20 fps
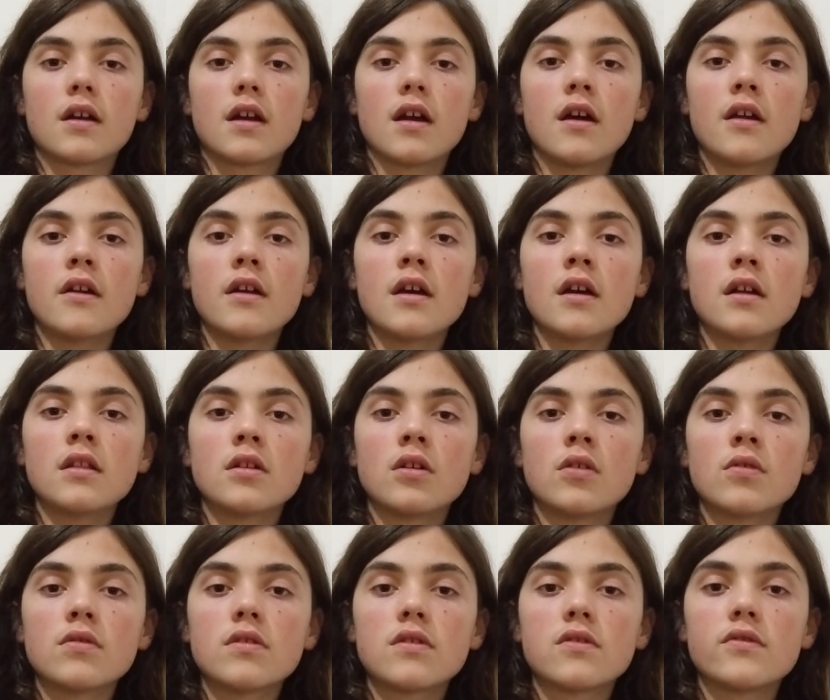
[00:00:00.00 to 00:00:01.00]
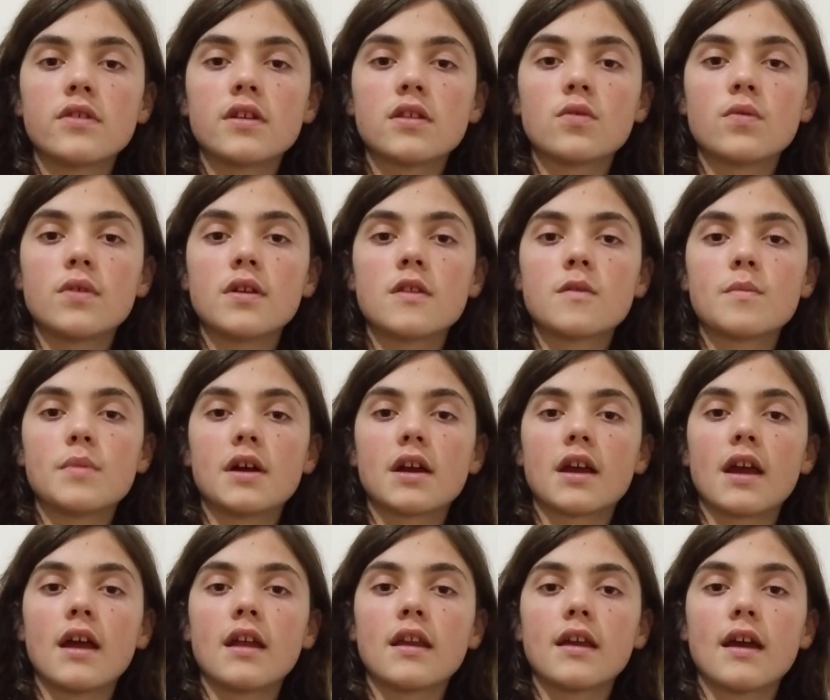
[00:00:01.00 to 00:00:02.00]
Carlisle, Oats Street, Queen's
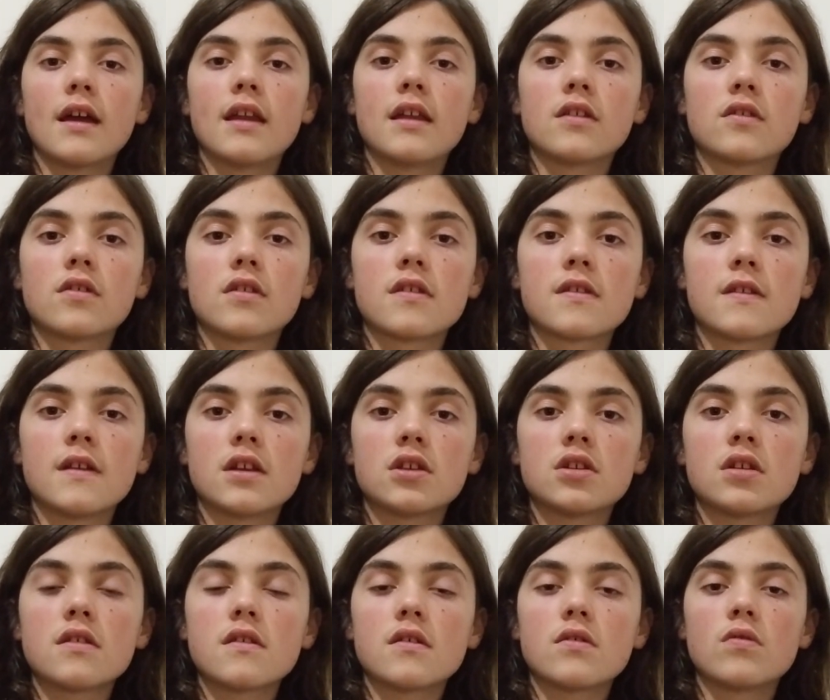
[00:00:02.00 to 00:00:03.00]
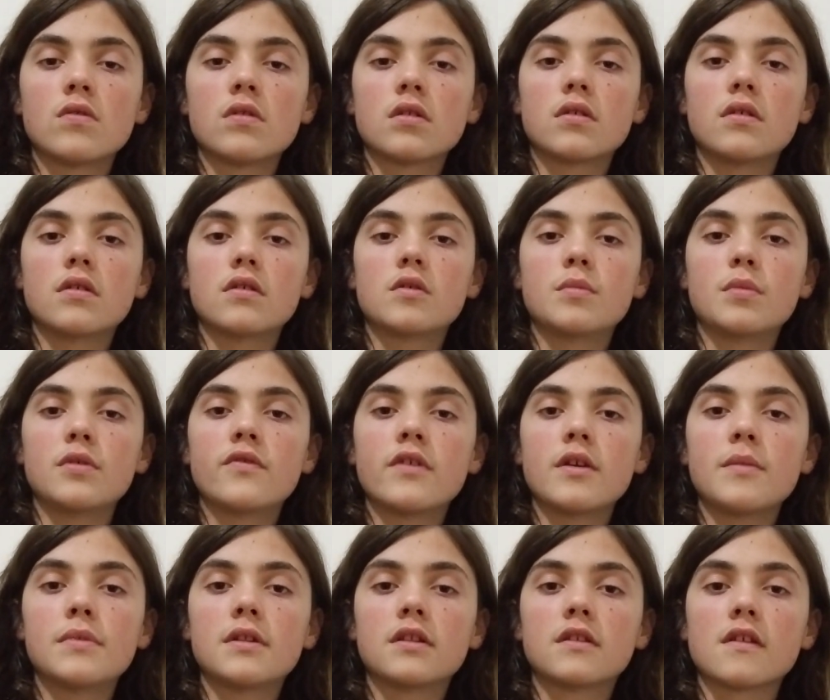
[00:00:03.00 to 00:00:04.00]
Park and Cannington stations are all going to be
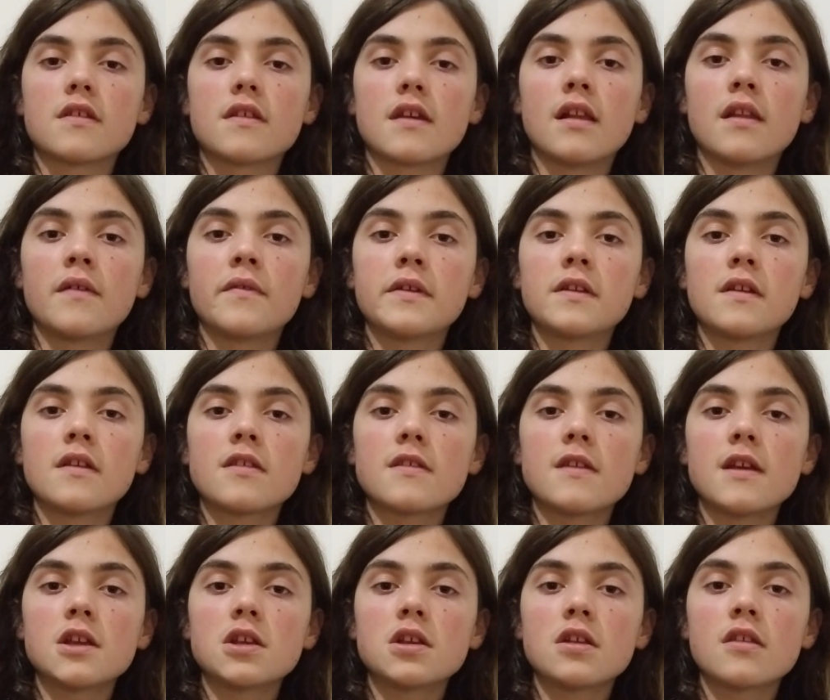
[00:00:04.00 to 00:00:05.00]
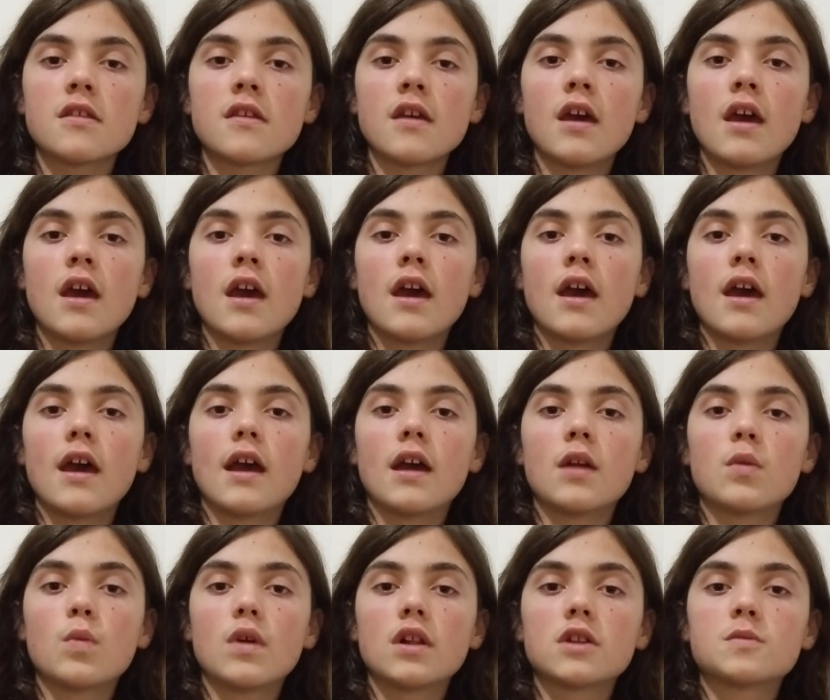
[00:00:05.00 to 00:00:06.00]
rebuilt as elevated stations,
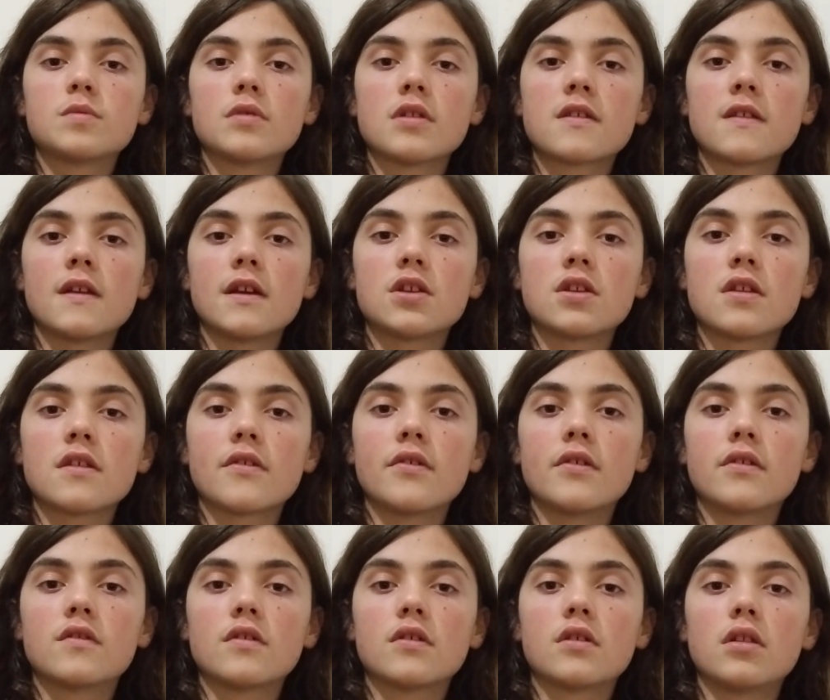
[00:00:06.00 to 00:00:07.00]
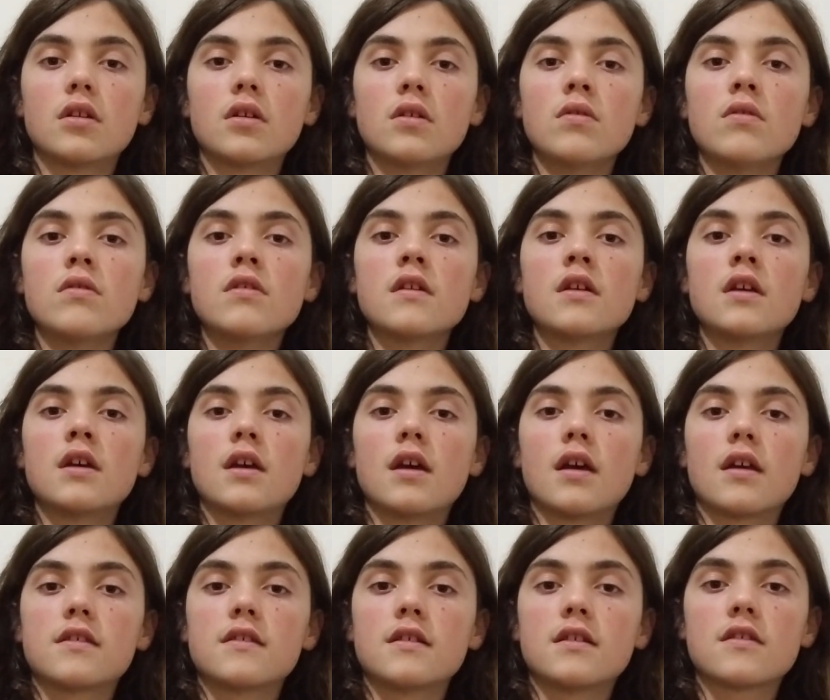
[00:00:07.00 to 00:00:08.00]
and Welshpool station is going to close
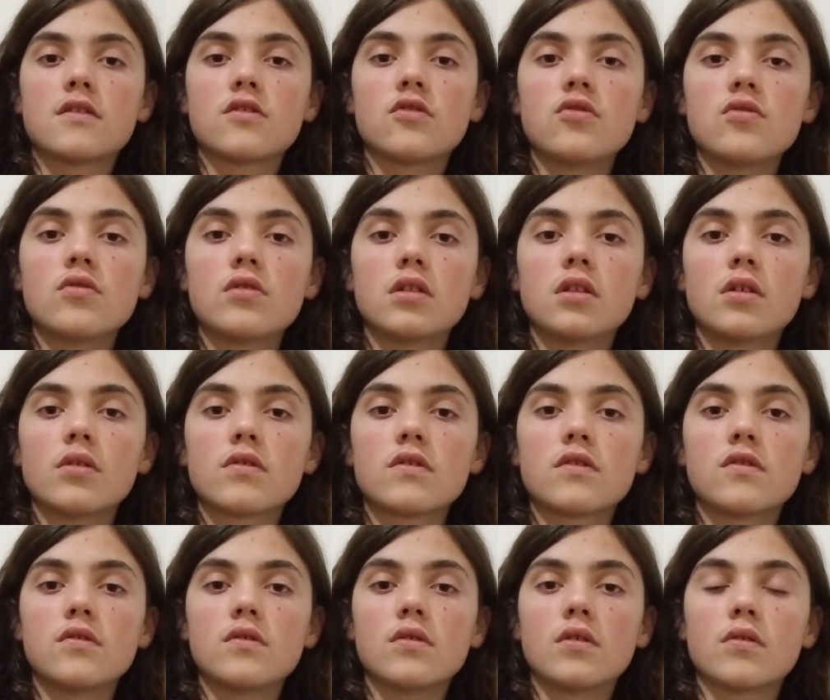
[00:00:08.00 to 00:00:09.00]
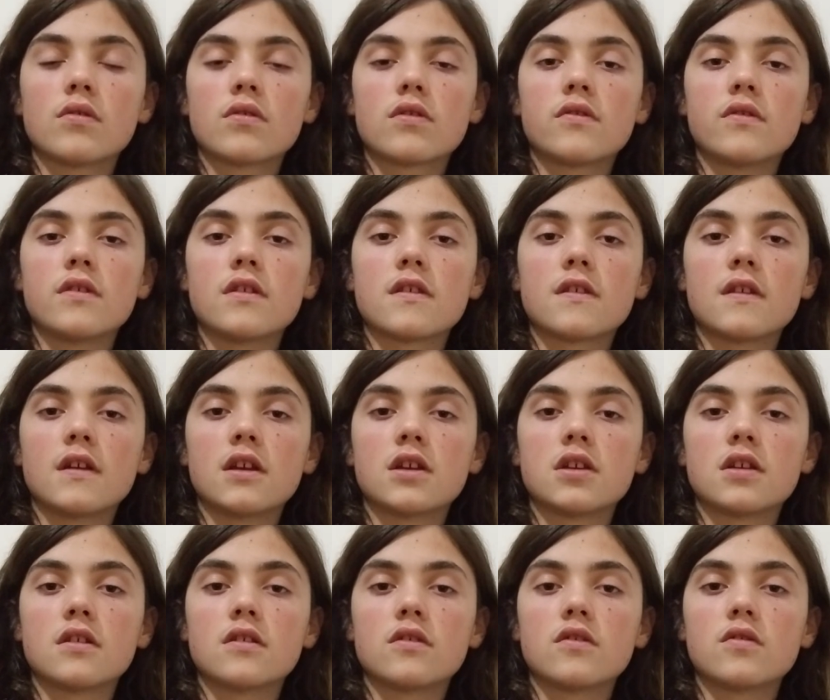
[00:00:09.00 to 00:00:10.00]
as it is too close to Oats Street
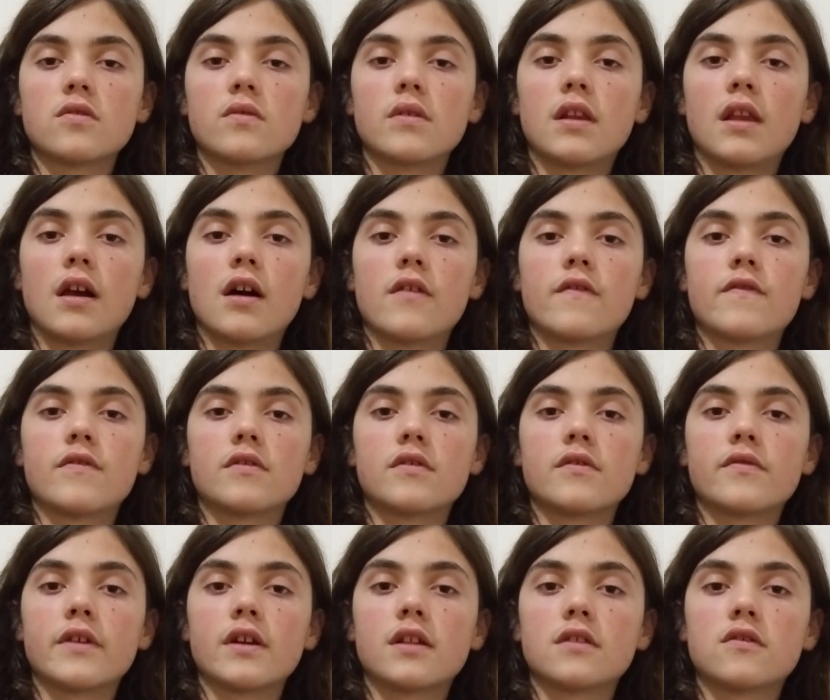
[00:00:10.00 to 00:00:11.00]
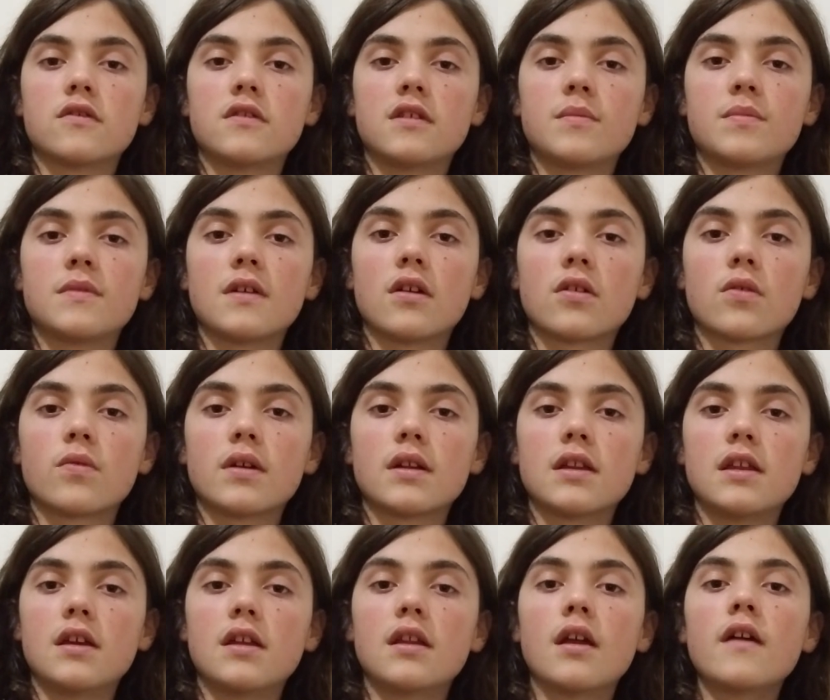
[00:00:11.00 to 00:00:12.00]
station to allow for the rail to dip down
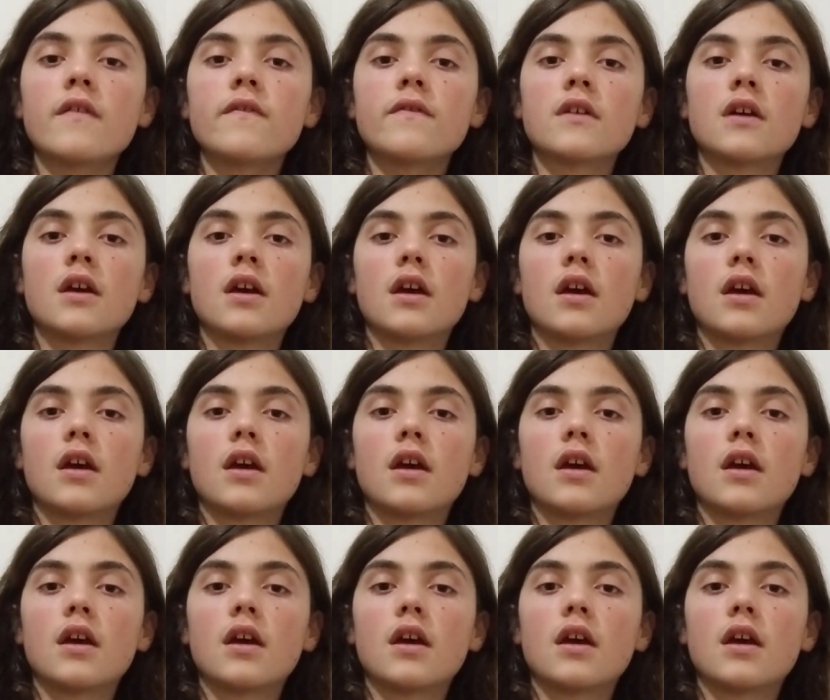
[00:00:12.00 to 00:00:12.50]
quickly enough.